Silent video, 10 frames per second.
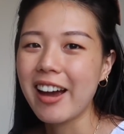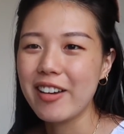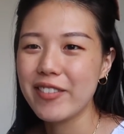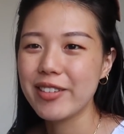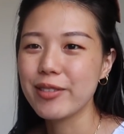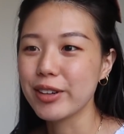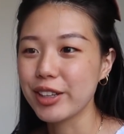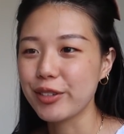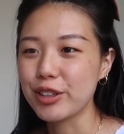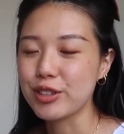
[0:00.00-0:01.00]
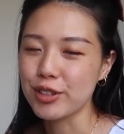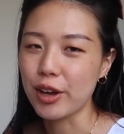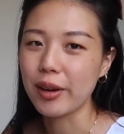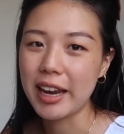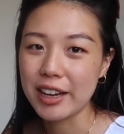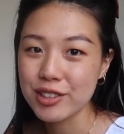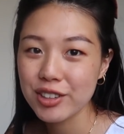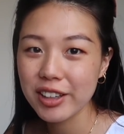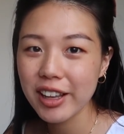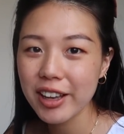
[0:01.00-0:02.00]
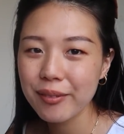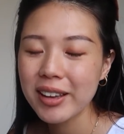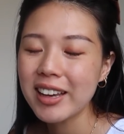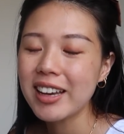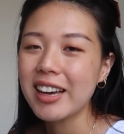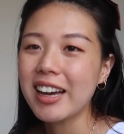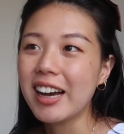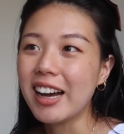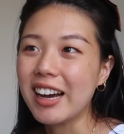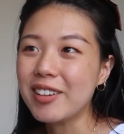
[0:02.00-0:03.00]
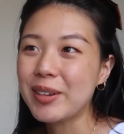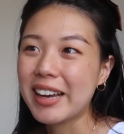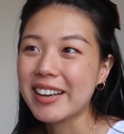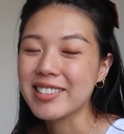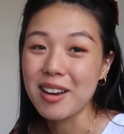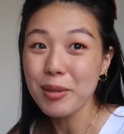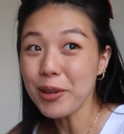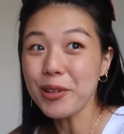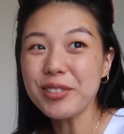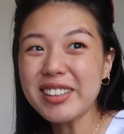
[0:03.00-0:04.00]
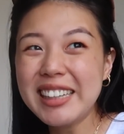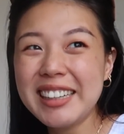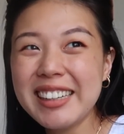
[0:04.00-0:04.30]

I've been really, really slow at answering them because I moved.